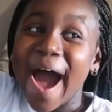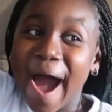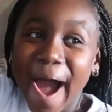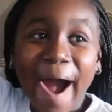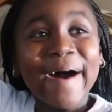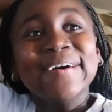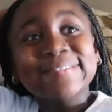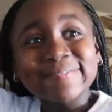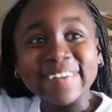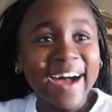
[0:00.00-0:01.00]
Oh
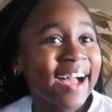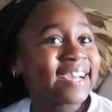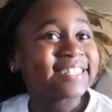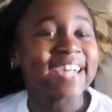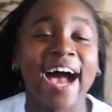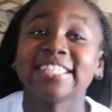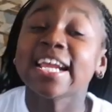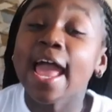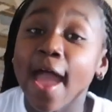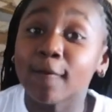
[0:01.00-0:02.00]
my gosh.
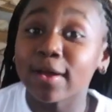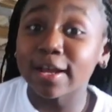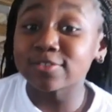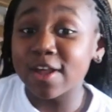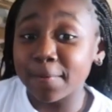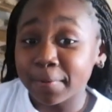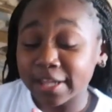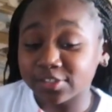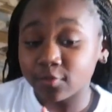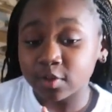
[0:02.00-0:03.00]
And when I was doing a
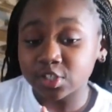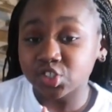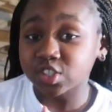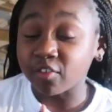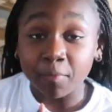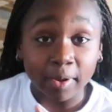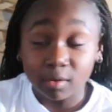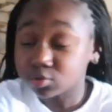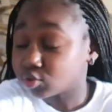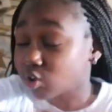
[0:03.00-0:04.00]
pledge of allegiance, everybody
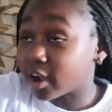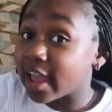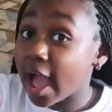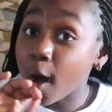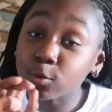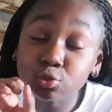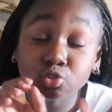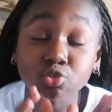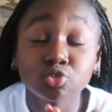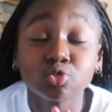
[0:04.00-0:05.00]
was talking, I was
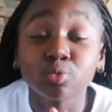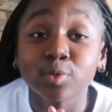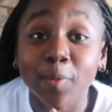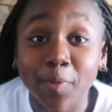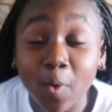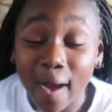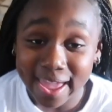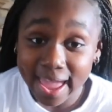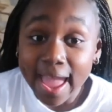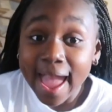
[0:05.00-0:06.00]
super quiet,